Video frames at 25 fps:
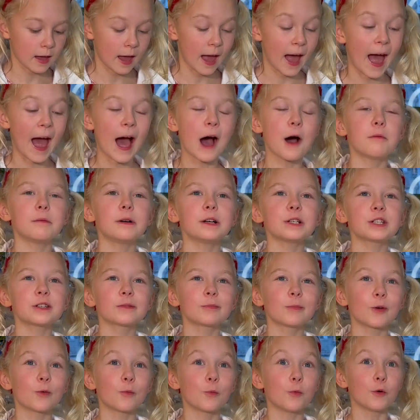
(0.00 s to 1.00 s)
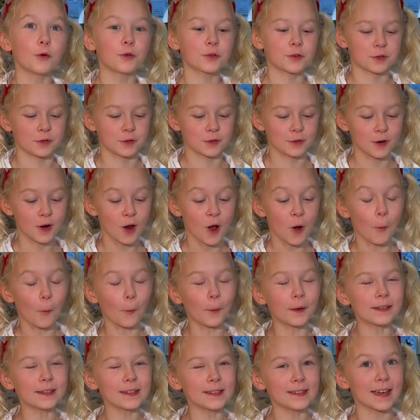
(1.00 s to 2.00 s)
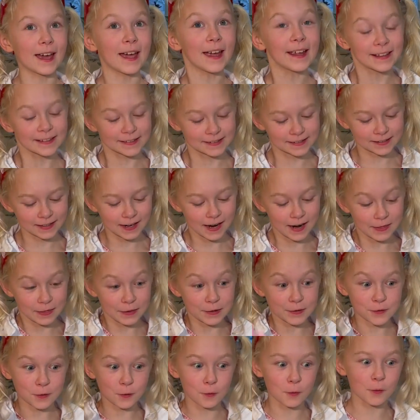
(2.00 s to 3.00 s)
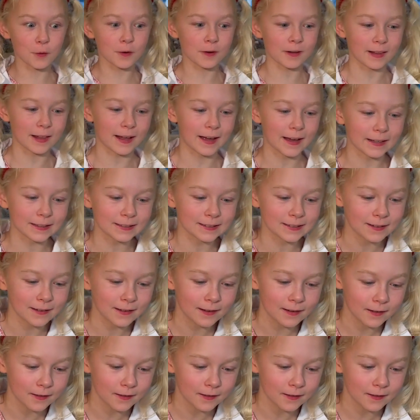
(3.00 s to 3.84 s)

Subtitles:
how much more water we can get inside this whole glass.